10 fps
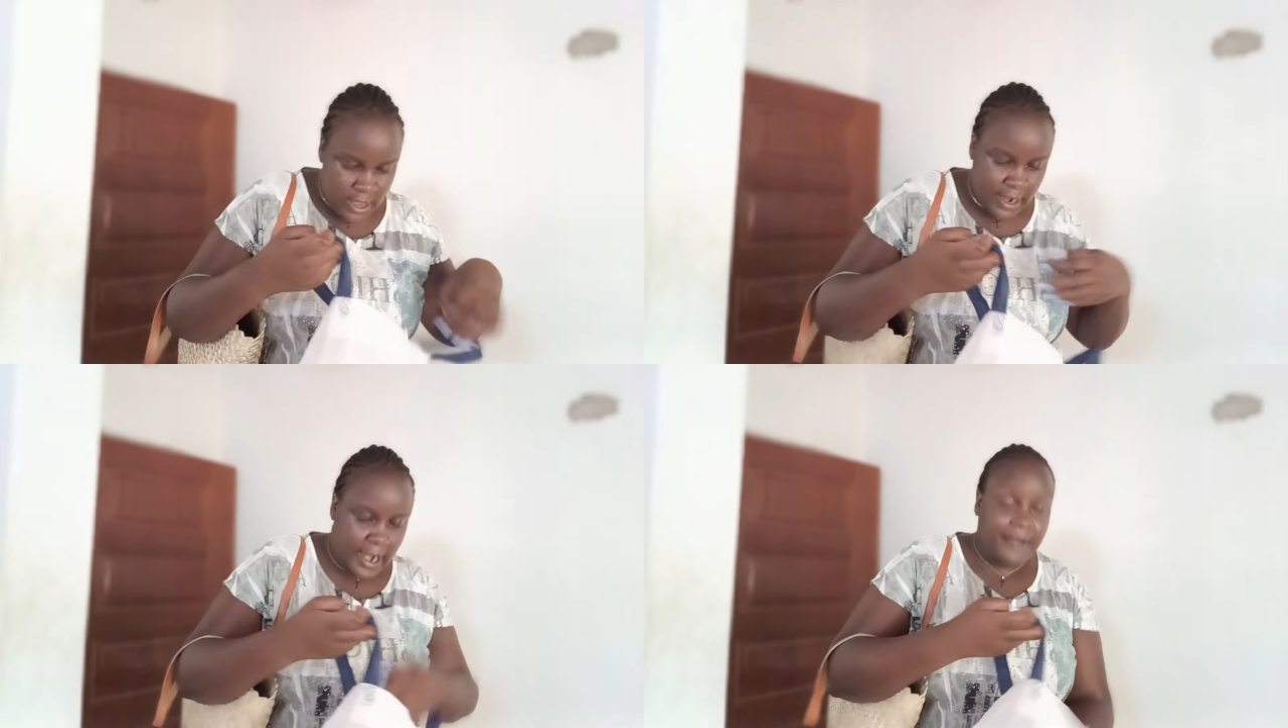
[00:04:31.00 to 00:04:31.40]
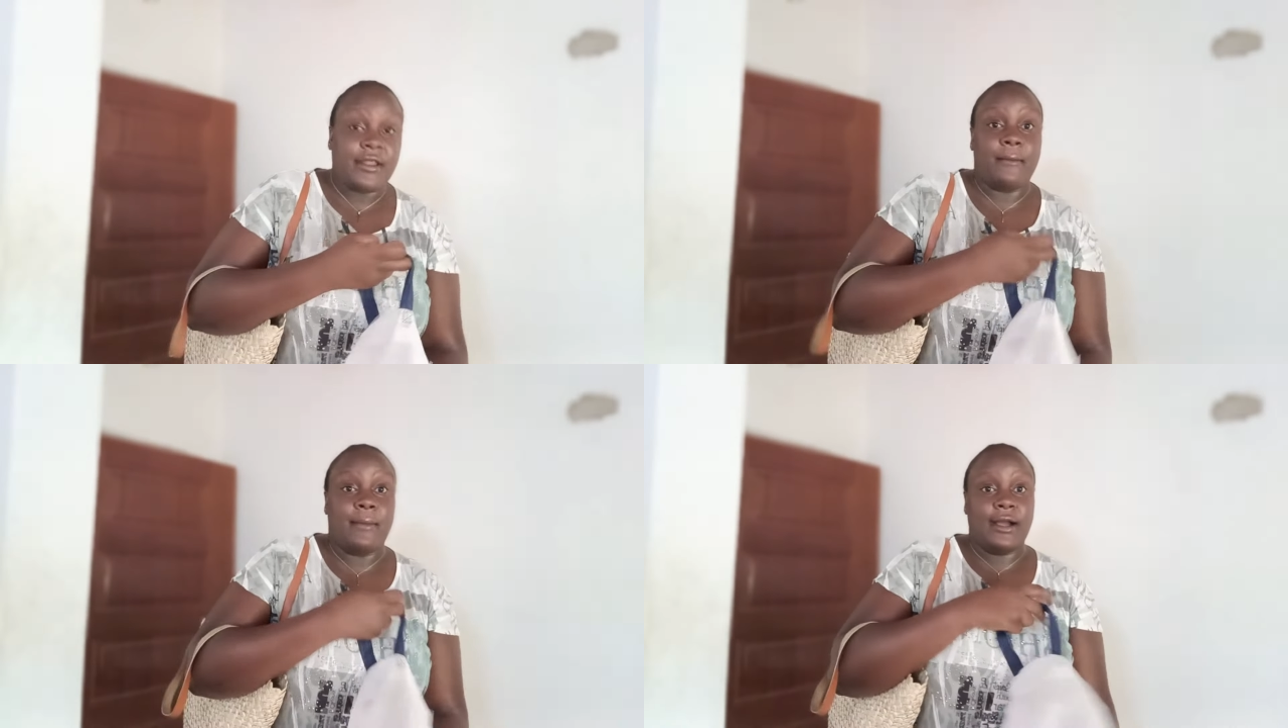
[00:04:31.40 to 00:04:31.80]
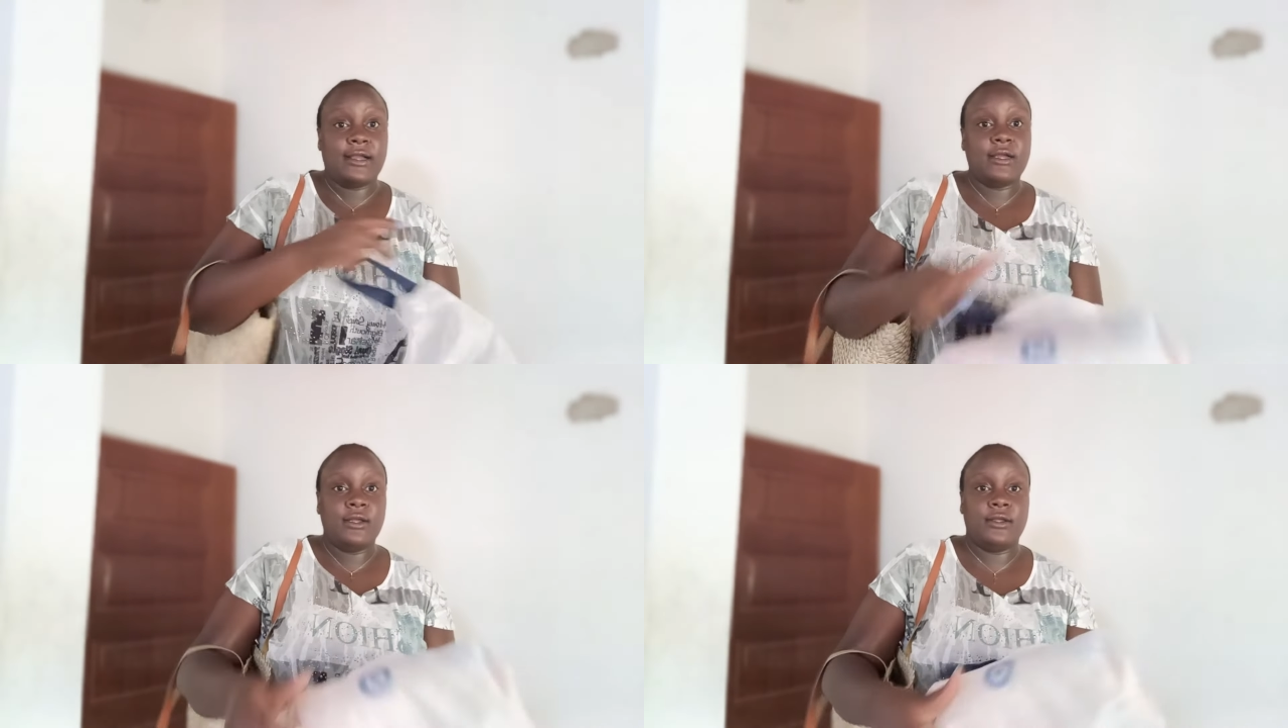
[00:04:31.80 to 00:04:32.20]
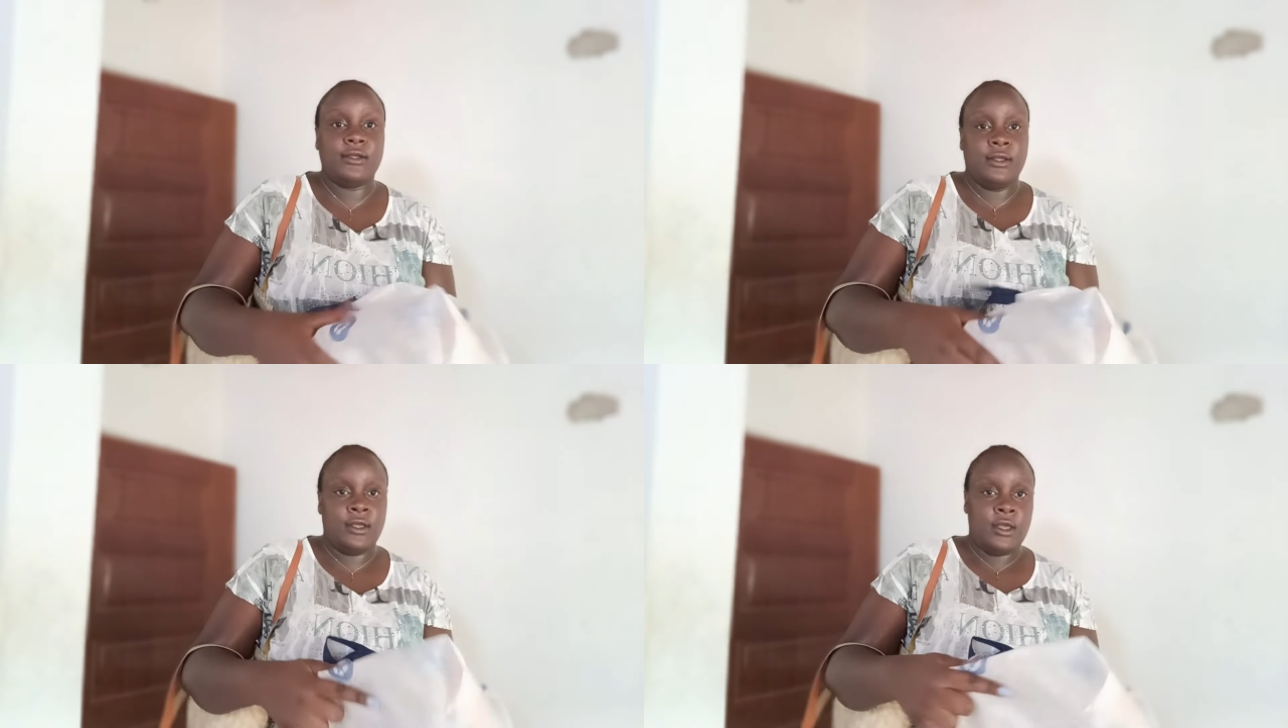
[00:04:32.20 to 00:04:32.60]
carrier bag
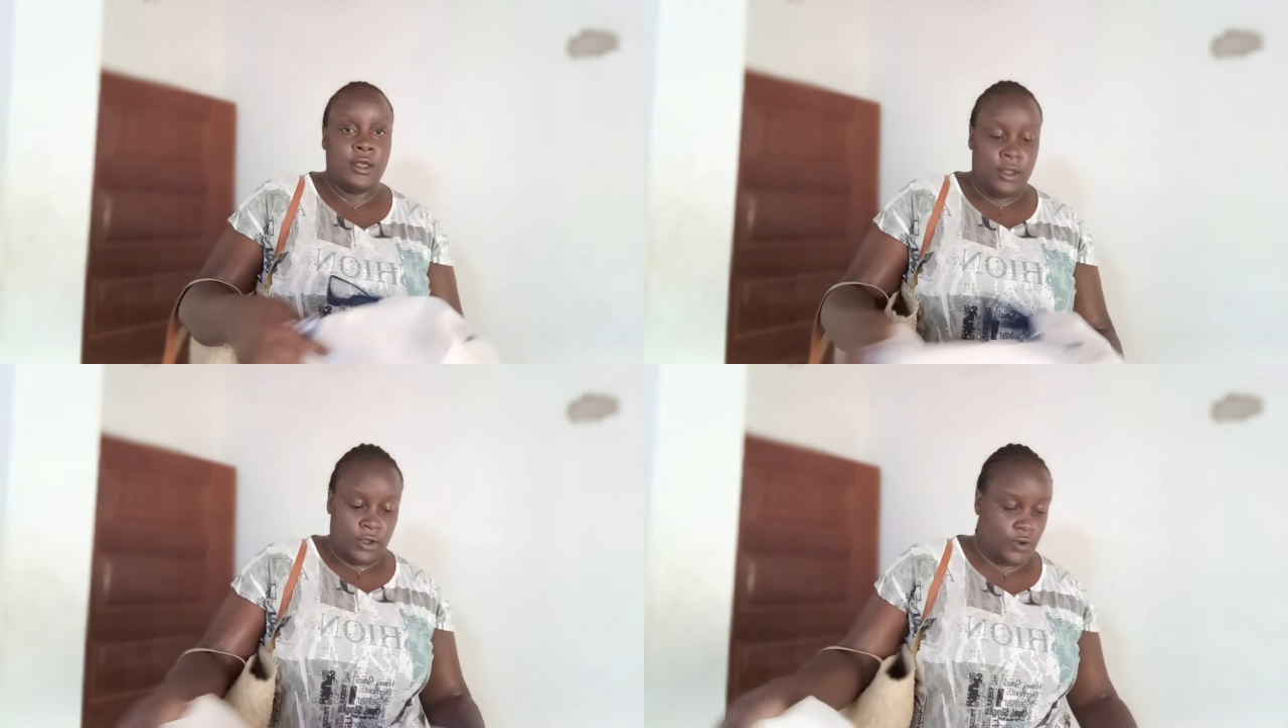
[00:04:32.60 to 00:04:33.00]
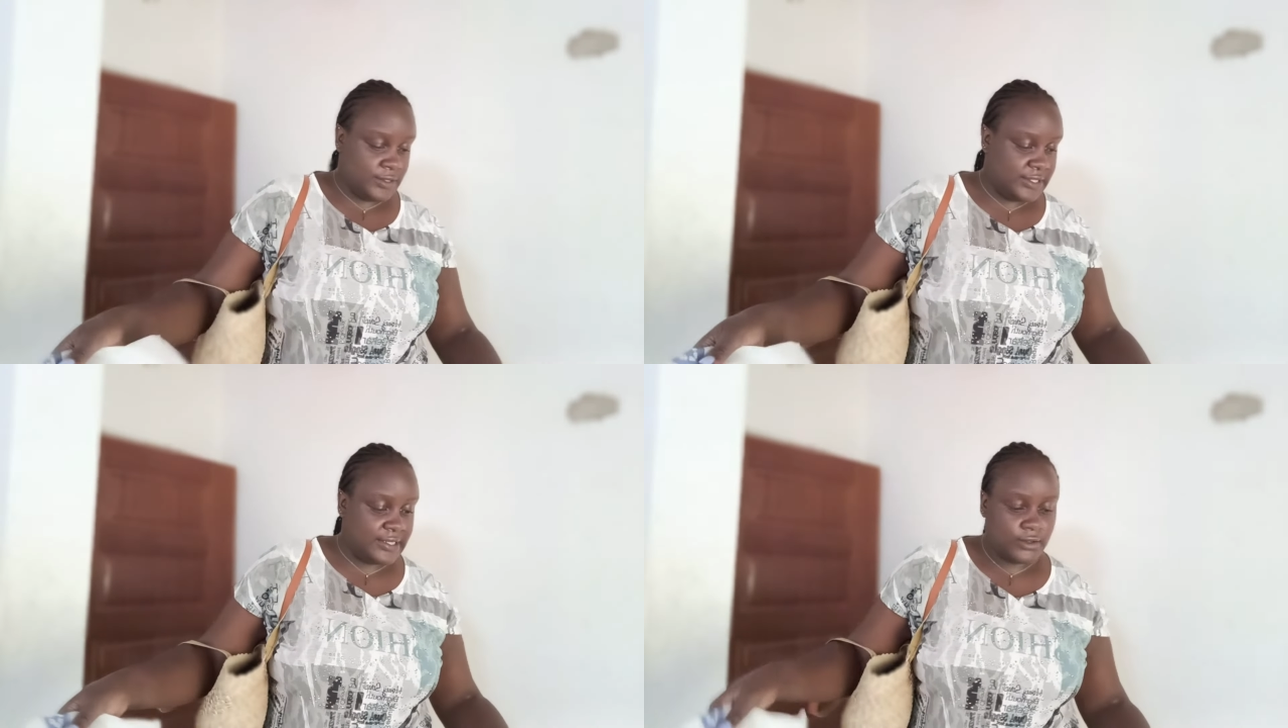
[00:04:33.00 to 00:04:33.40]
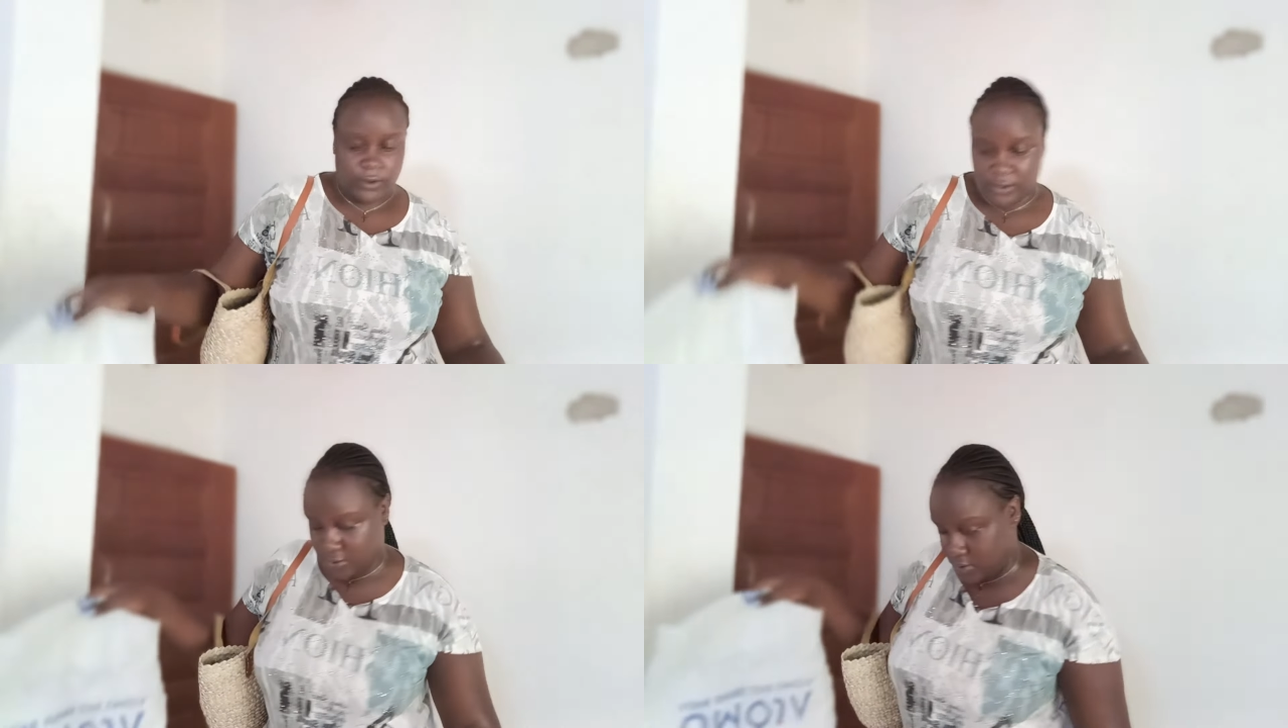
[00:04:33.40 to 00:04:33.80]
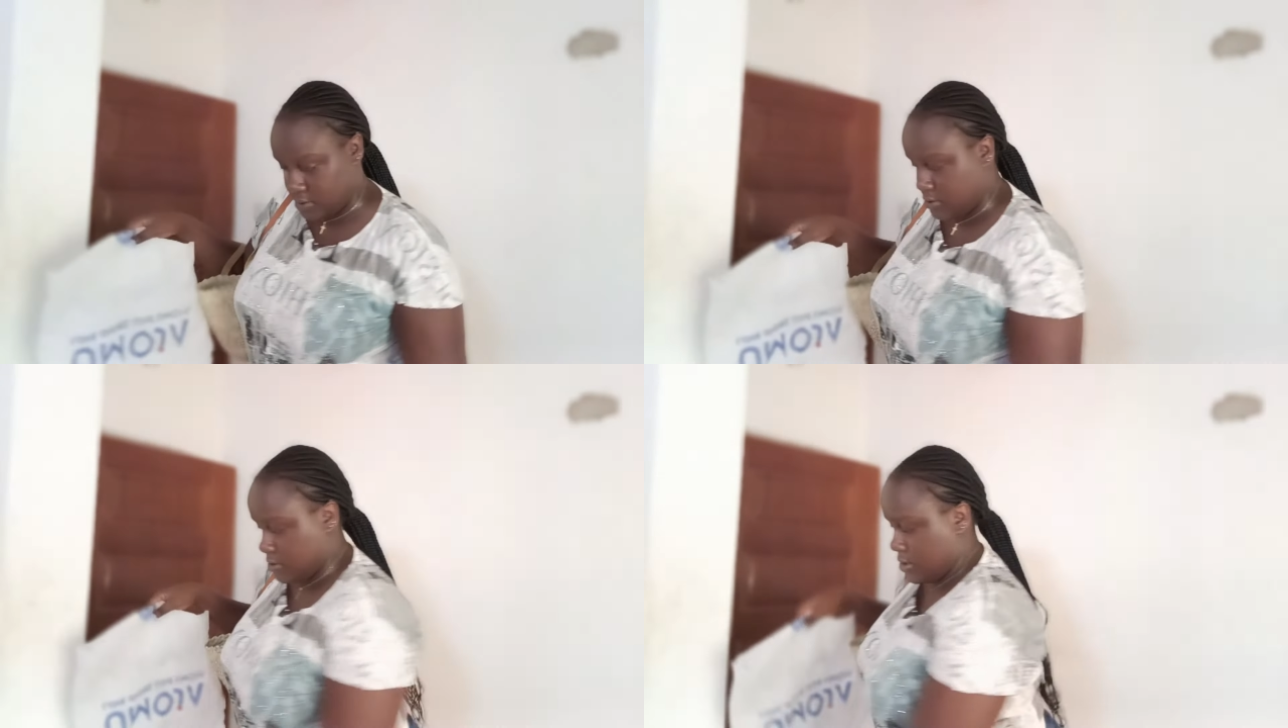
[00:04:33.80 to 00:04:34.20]
because there's
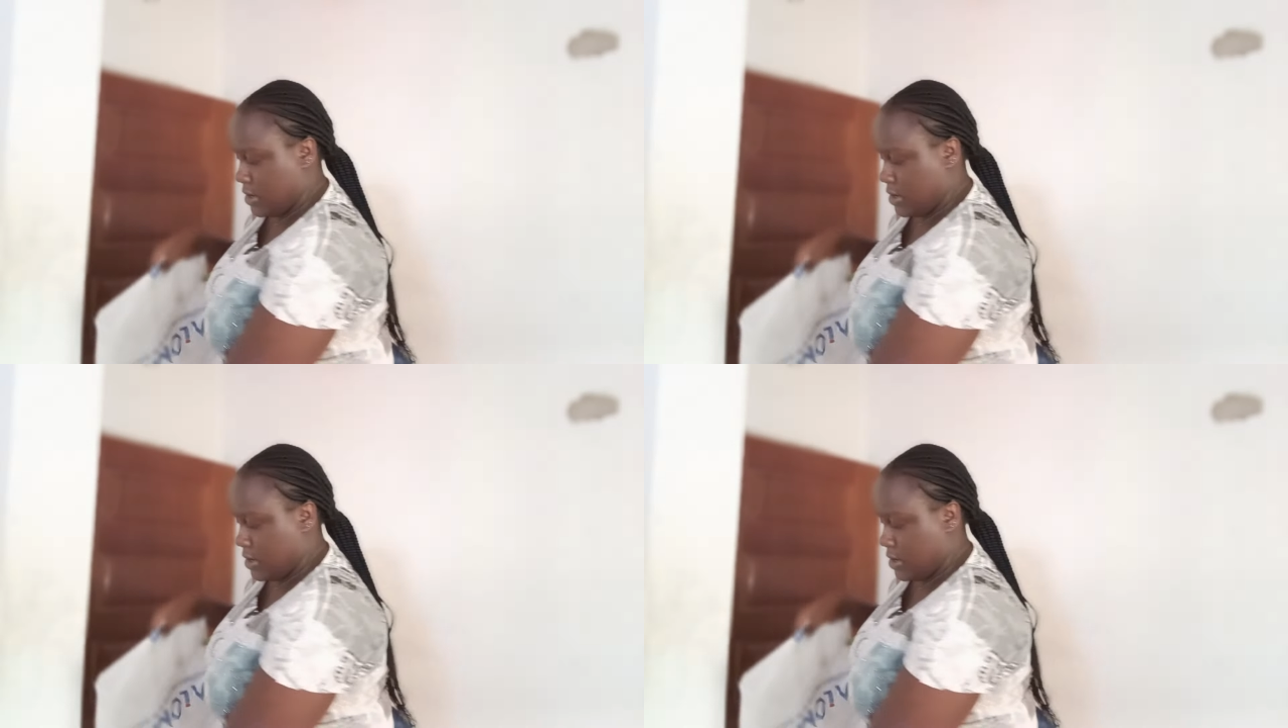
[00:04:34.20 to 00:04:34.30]
also